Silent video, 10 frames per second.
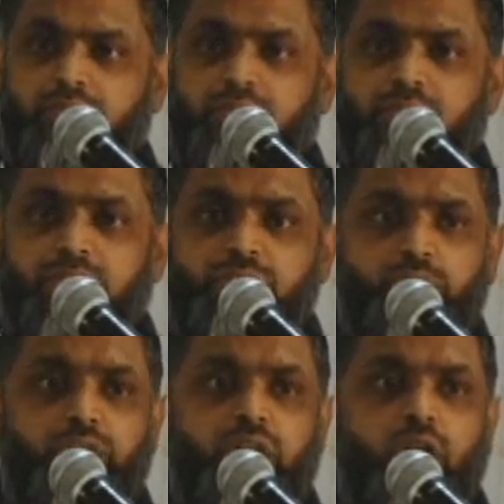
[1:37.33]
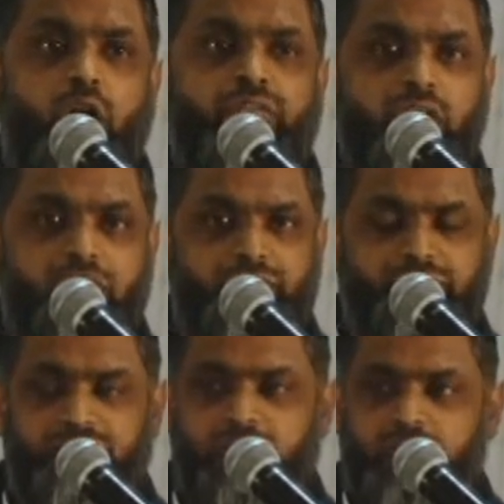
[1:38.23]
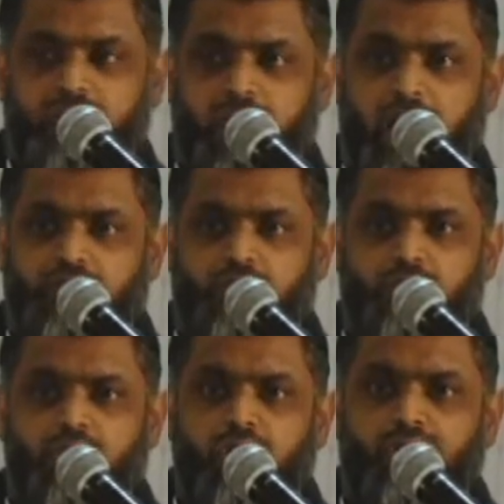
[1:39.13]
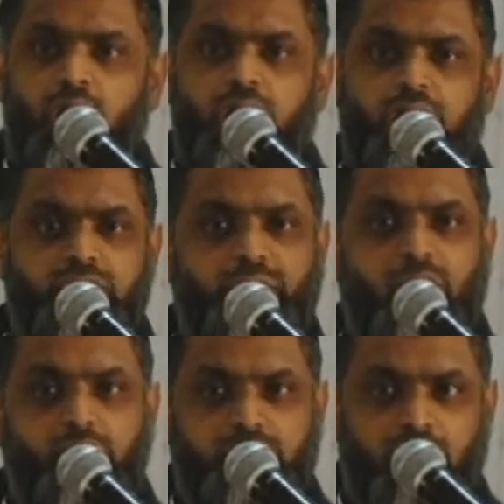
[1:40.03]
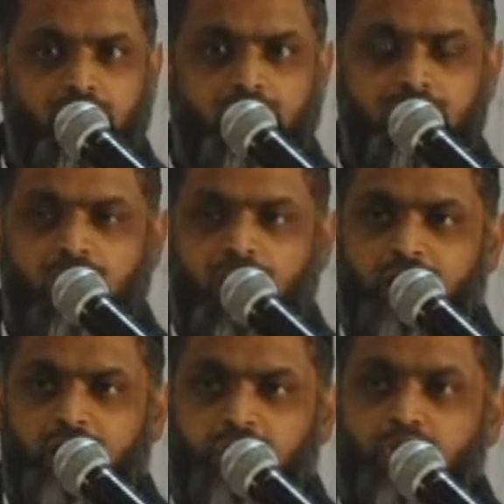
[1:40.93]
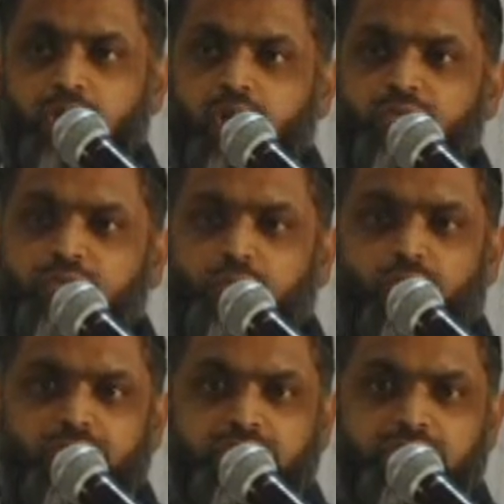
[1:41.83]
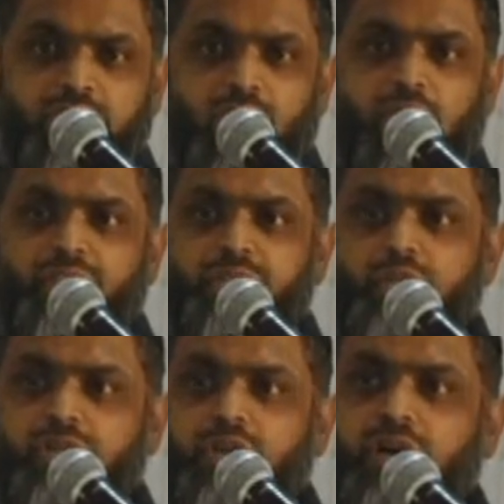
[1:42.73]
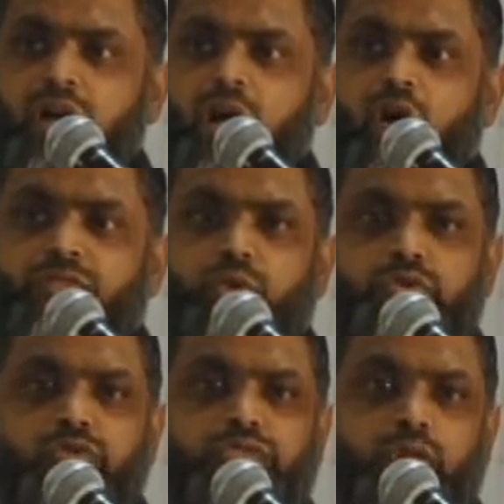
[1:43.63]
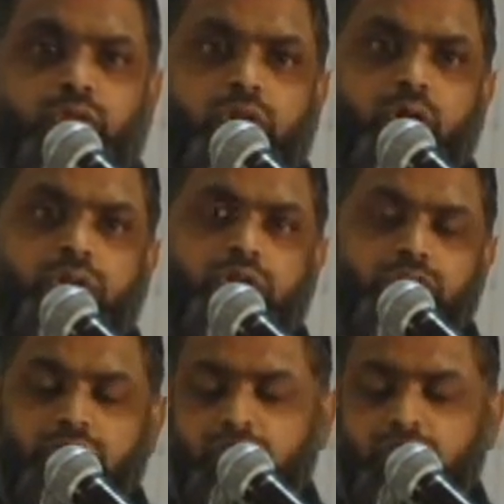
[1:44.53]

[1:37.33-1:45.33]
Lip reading: That's the sunnah of life. It's the sunnah of Allah subhanahu wa ta'ala, the sunnah of his prophets, and the sunnah of those who followed on good.